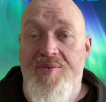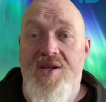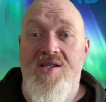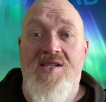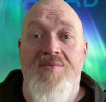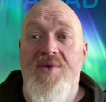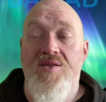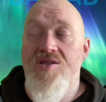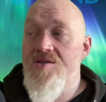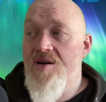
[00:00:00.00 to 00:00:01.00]
because it's something
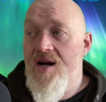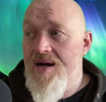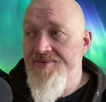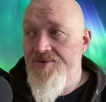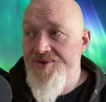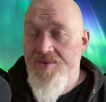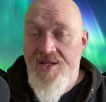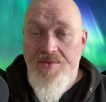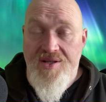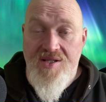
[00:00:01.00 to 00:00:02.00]
that's not harmful to
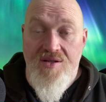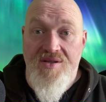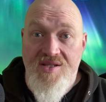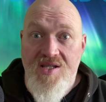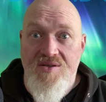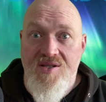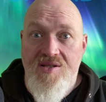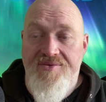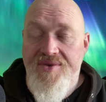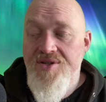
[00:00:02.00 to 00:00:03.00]
anyone as long as it's not
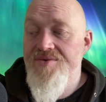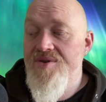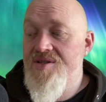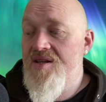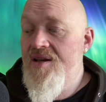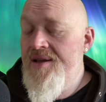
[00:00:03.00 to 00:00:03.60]
self-injurious.